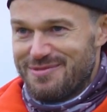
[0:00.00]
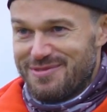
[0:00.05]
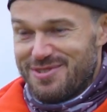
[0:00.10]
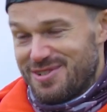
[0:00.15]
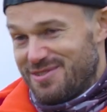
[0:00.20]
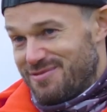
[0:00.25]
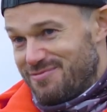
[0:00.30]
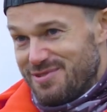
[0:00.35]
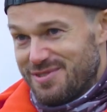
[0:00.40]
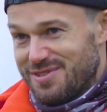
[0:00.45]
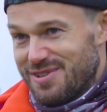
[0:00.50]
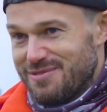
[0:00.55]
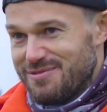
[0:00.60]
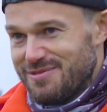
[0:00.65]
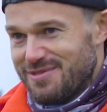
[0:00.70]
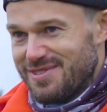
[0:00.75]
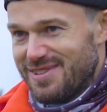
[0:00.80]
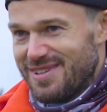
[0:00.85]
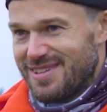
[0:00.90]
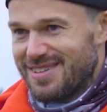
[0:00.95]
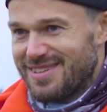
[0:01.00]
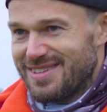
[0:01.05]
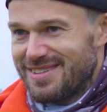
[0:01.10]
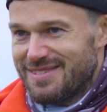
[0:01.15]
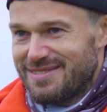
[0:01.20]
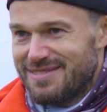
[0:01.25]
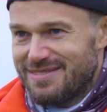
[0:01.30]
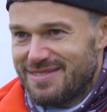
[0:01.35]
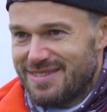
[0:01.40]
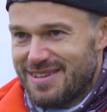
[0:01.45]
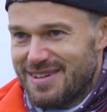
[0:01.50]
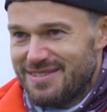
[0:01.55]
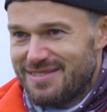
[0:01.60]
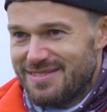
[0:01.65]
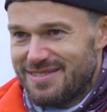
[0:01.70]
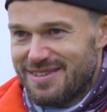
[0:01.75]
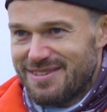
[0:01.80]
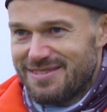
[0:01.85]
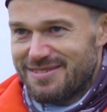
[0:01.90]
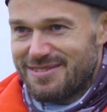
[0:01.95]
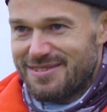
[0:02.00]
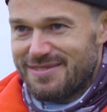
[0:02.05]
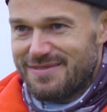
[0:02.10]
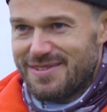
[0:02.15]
just results in those sort of